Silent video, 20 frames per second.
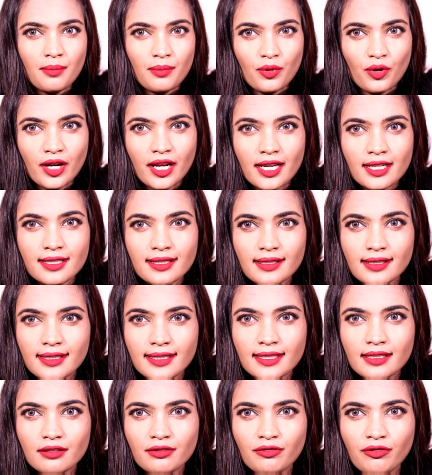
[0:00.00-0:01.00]
bring it a
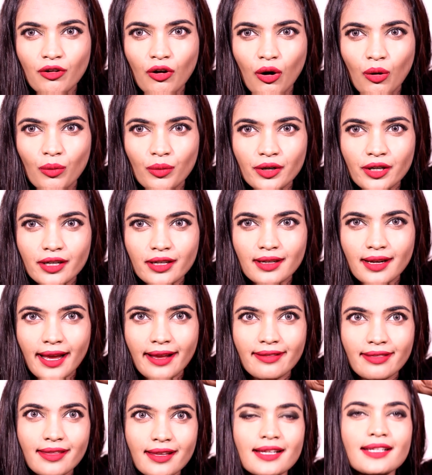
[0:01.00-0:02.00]
little forward
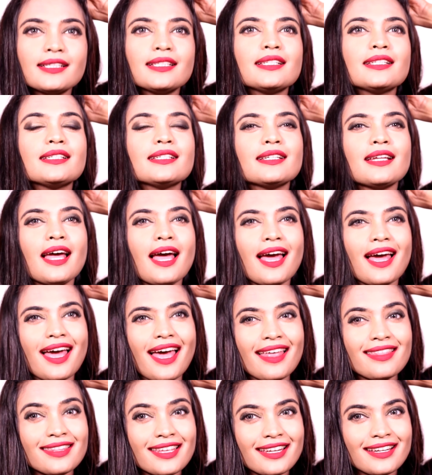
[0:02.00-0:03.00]
like this
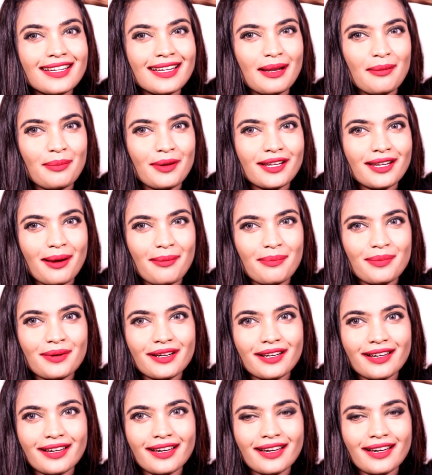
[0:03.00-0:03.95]
and then clip it up.